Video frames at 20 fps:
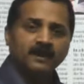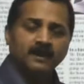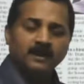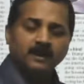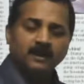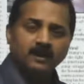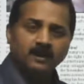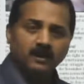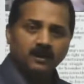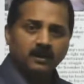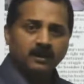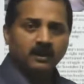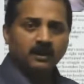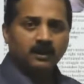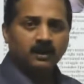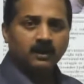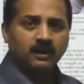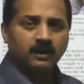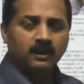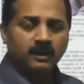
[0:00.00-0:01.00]

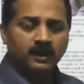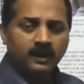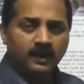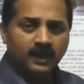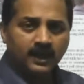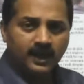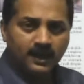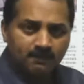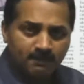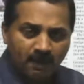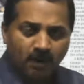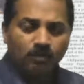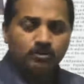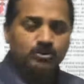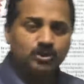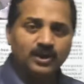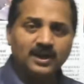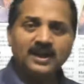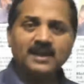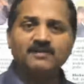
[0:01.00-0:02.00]
about to
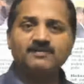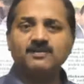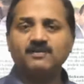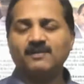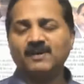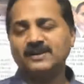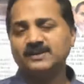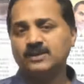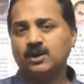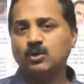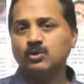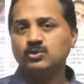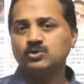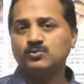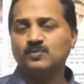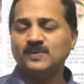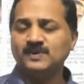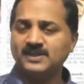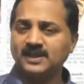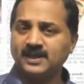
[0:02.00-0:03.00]
leave the White House
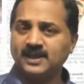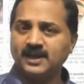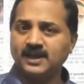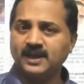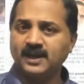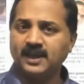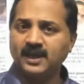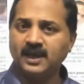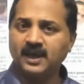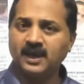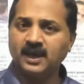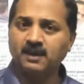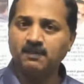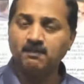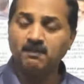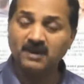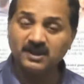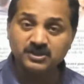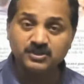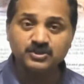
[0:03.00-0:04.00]
within a
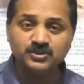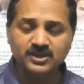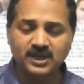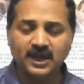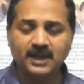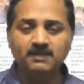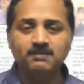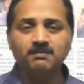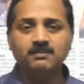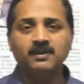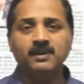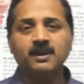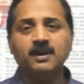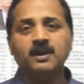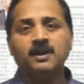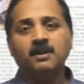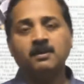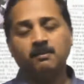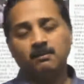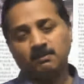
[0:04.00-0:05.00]
month's time,
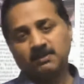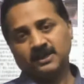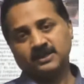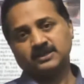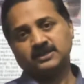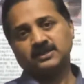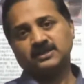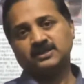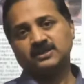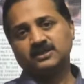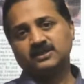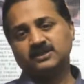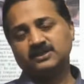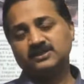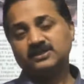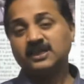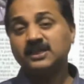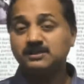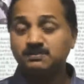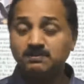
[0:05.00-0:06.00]
but
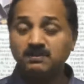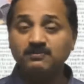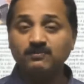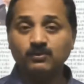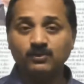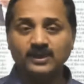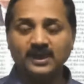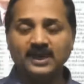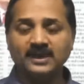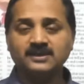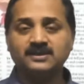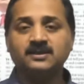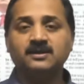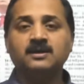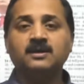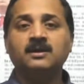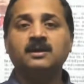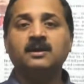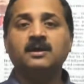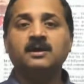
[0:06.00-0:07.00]
just before that
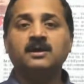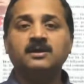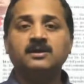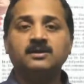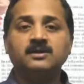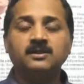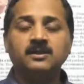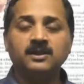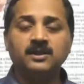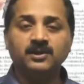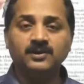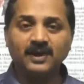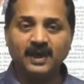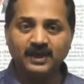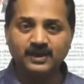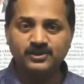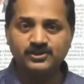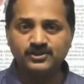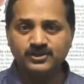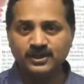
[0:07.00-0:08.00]
the
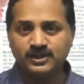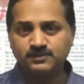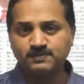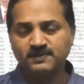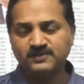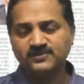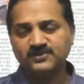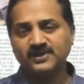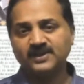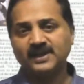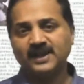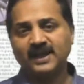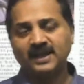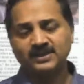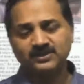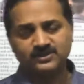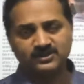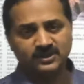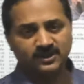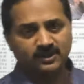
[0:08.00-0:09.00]
United States President has